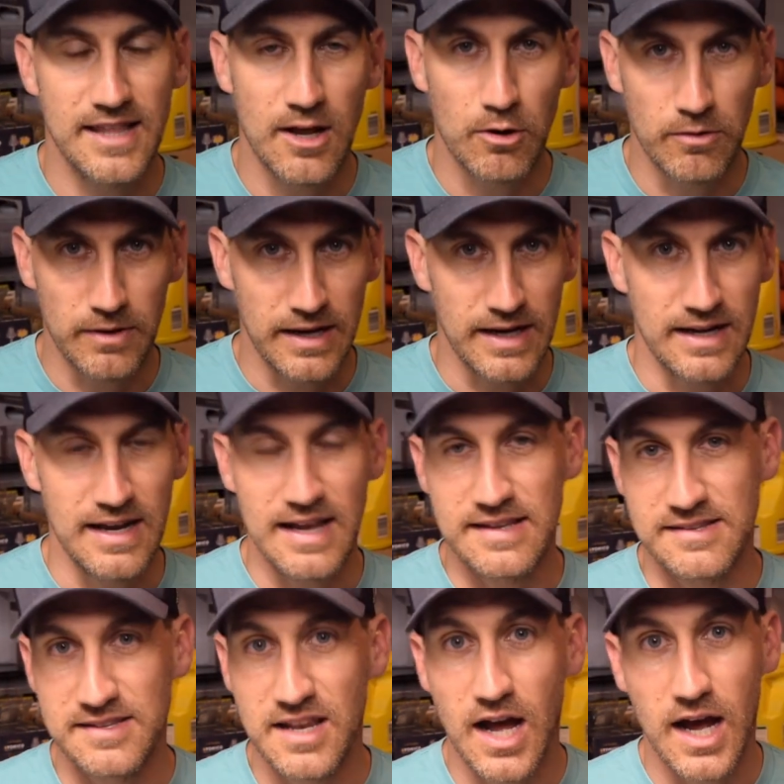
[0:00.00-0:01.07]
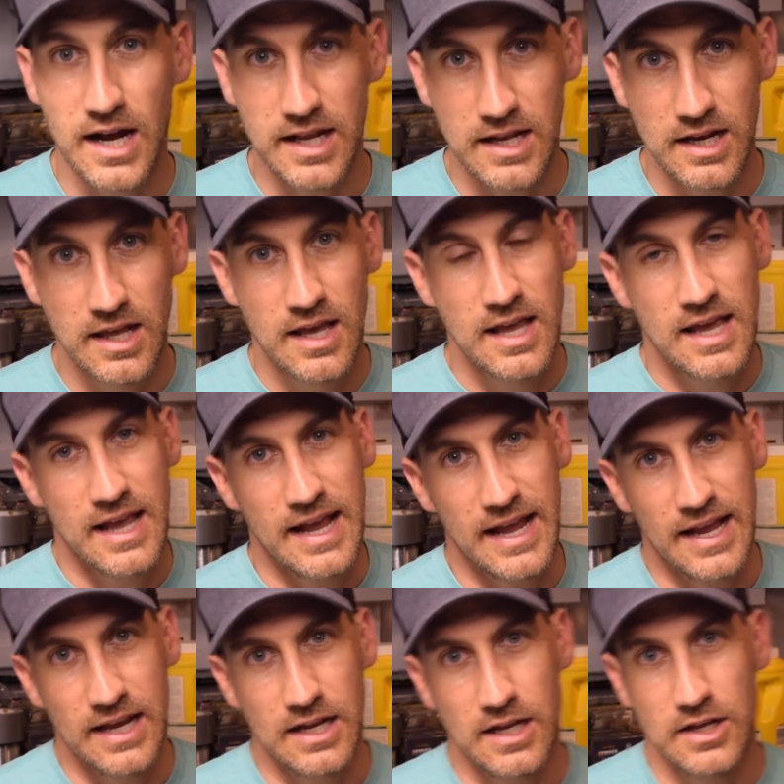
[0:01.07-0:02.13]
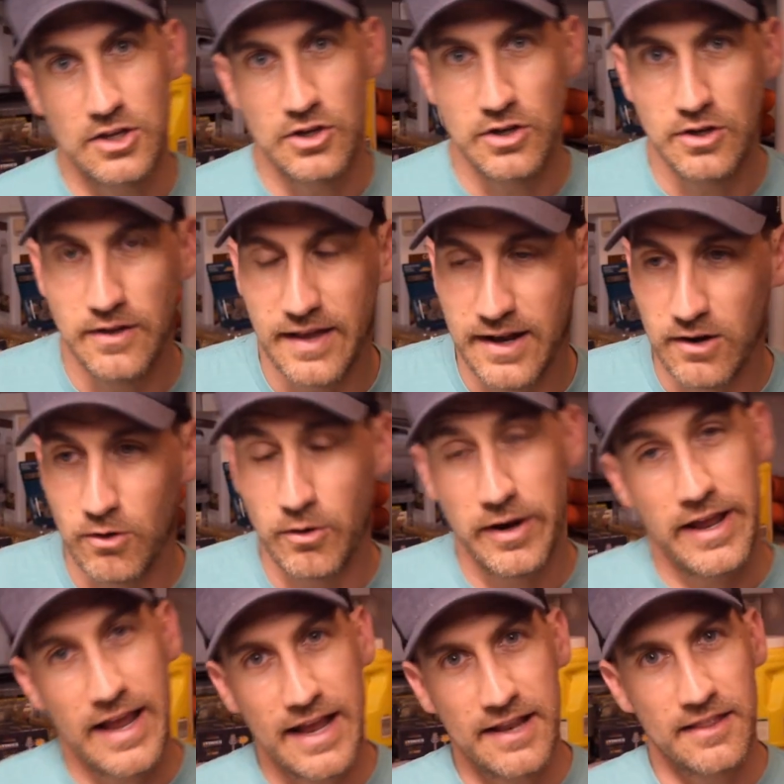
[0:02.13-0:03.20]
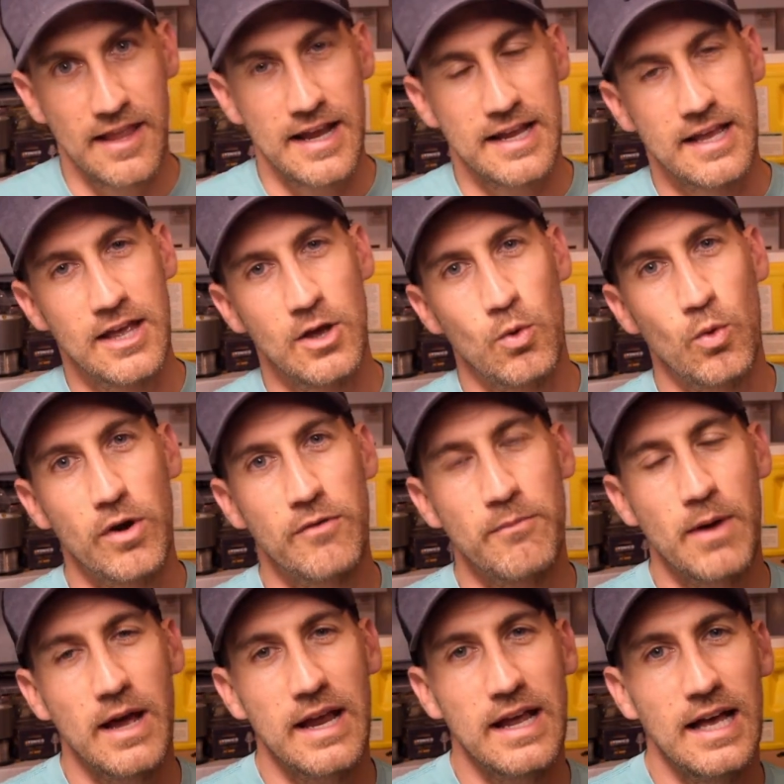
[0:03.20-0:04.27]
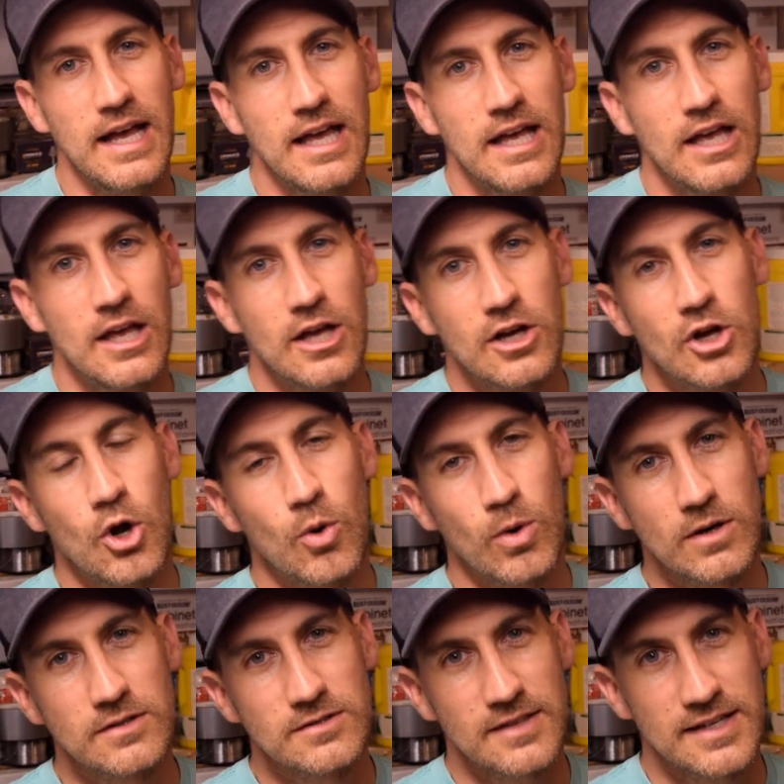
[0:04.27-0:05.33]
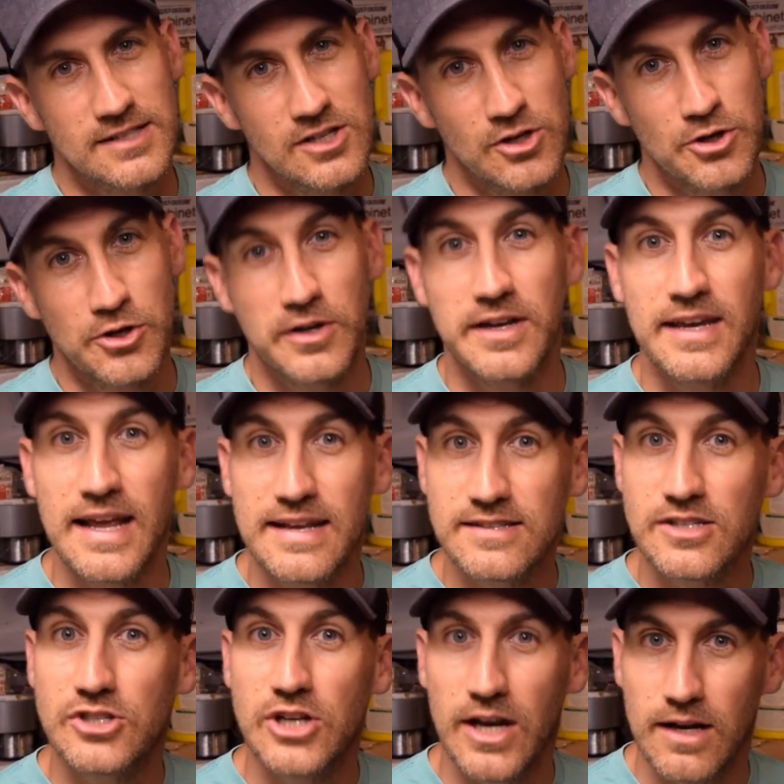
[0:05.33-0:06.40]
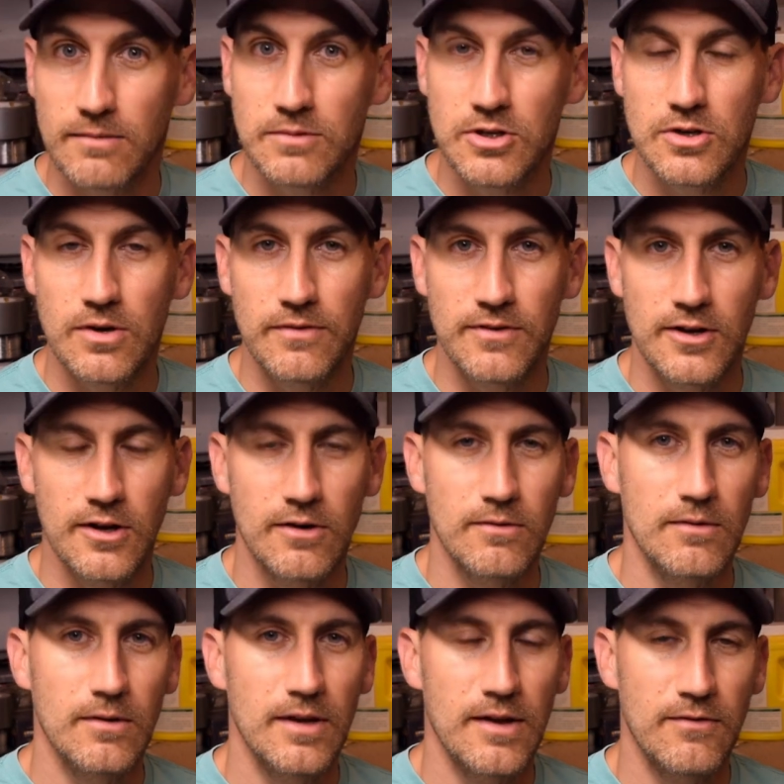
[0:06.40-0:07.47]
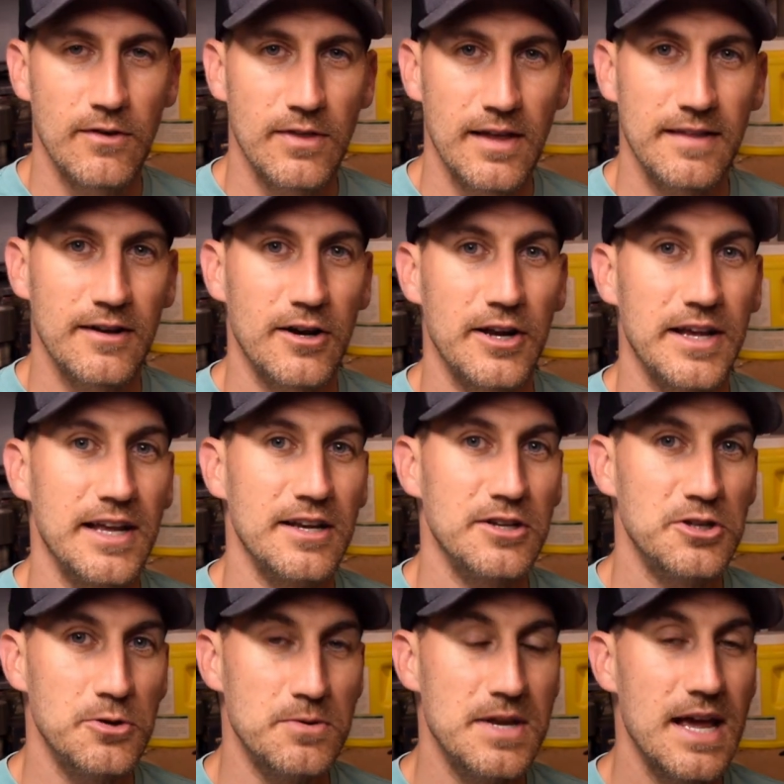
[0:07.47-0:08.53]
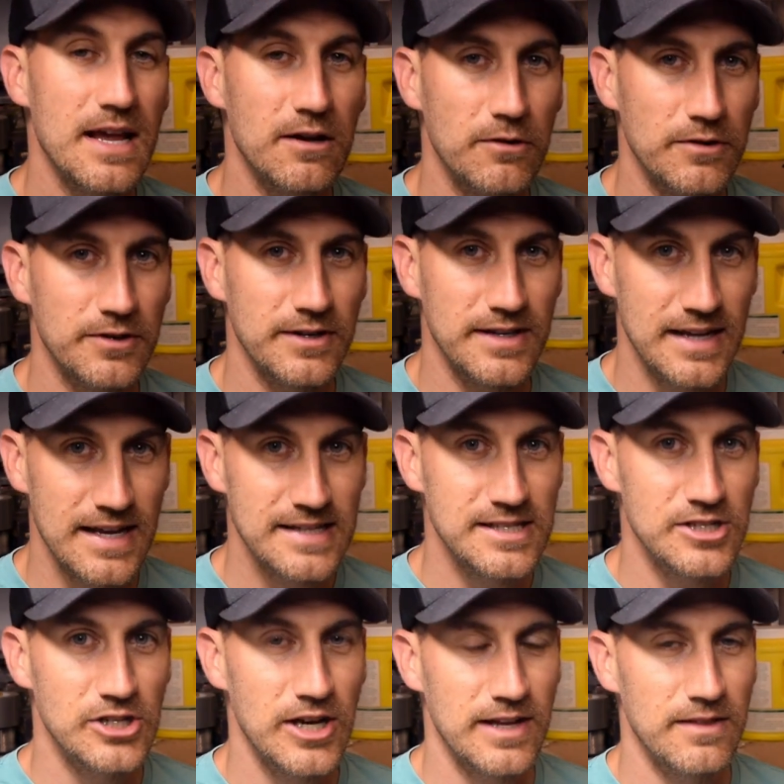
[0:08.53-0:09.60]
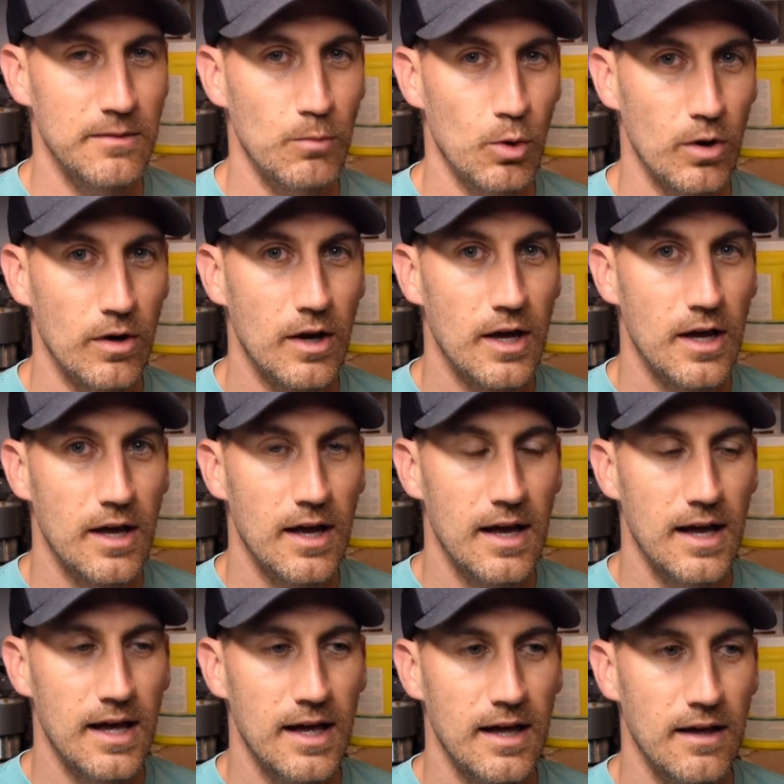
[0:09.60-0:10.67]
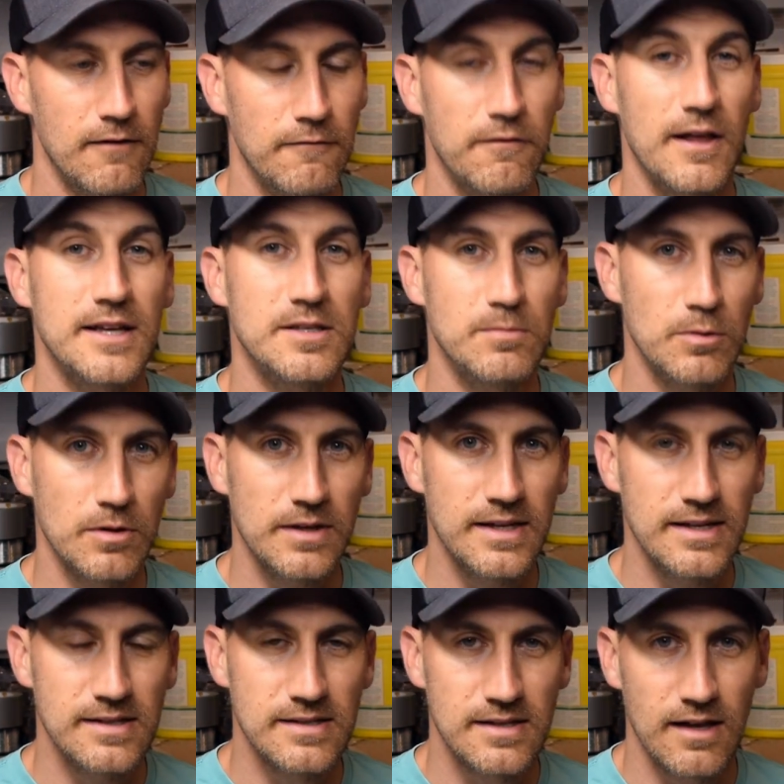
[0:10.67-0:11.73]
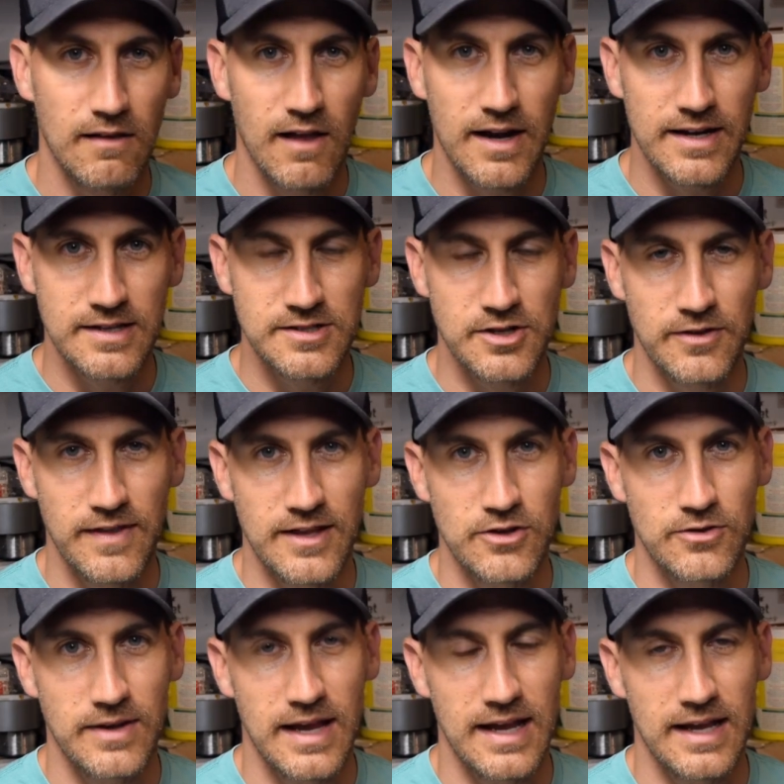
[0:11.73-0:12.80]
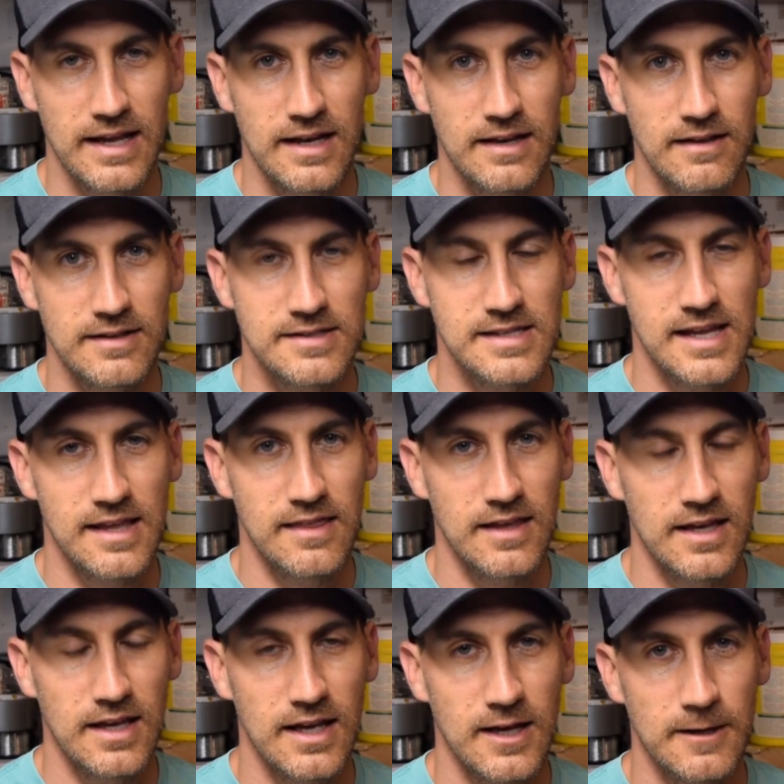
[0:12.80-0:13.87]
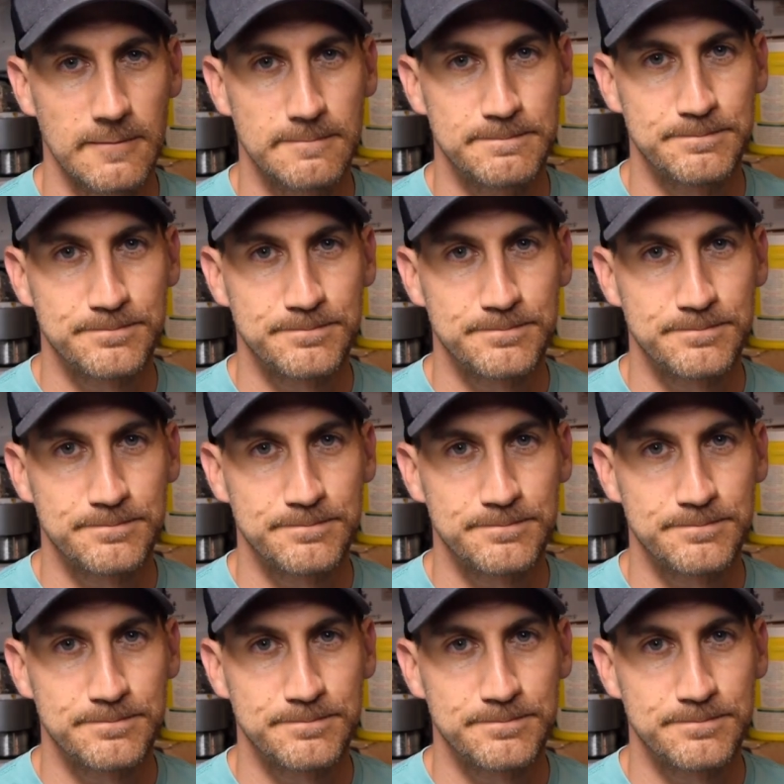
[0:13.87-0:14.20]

They don't get as knotted, and uh, you can do that. Or and like one of my uh, coworkers likes to do, you can daisy chain them too if you don't if you think they're going to get too tangled. You can daisy chain them more uh, flexible leads a lot easier than you can, let's say, the, uh,